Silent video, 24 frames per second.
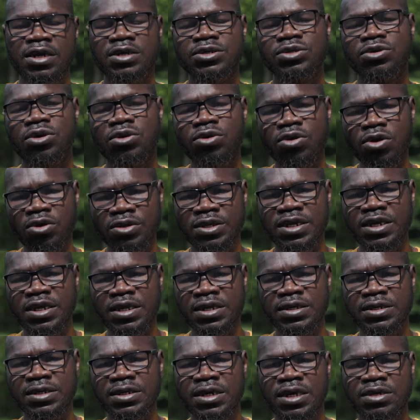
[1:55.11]
It is a lot
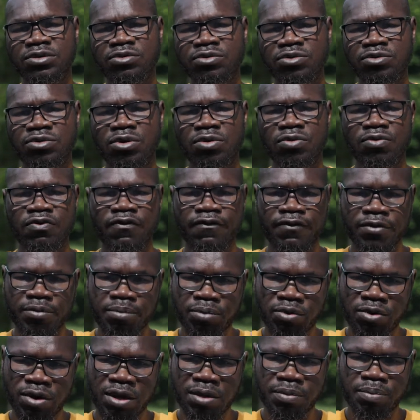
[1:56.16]
easier to talk with a
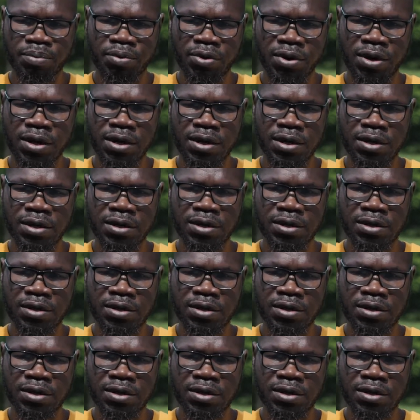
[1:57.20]
bullet point